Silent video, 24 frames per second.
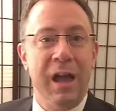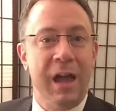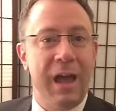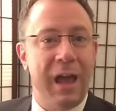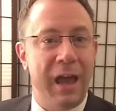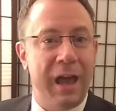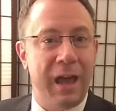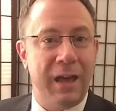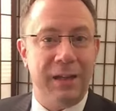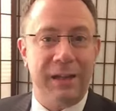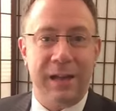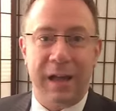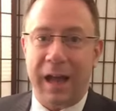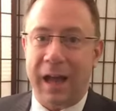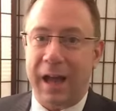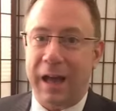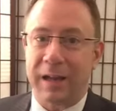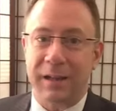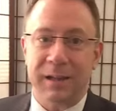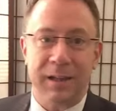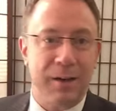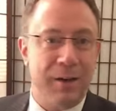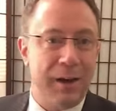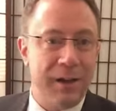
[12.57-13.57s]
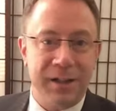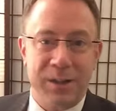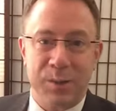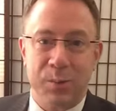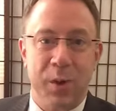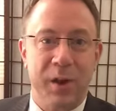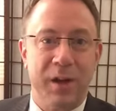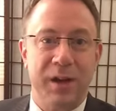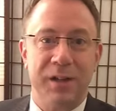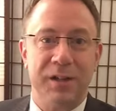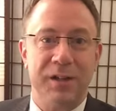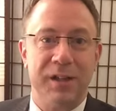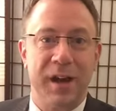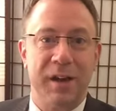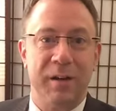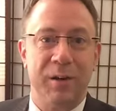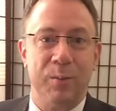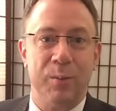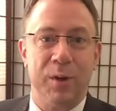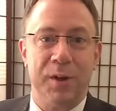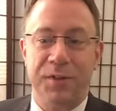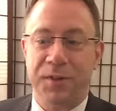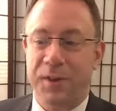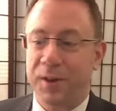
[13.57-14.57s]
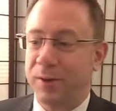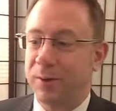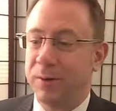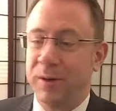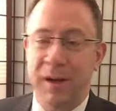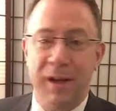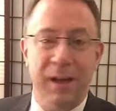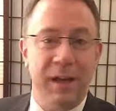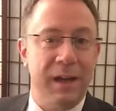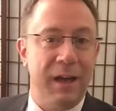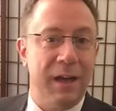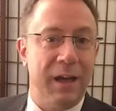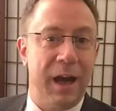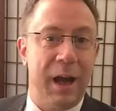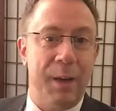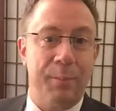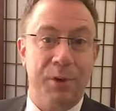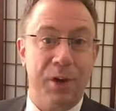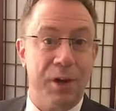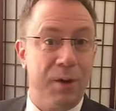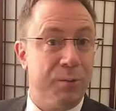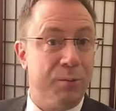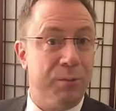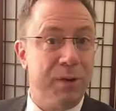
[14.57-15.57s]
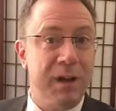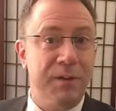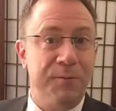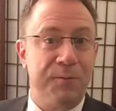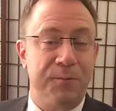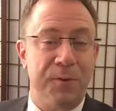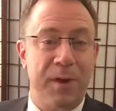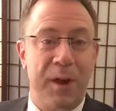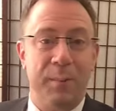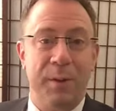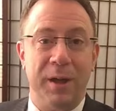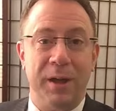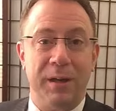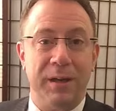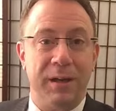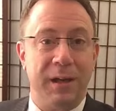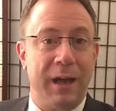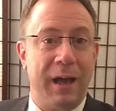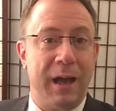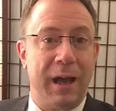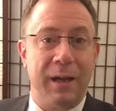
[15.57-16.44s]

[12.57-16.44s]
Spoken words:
And, I just wanted to share it with you. I'm going to read from it.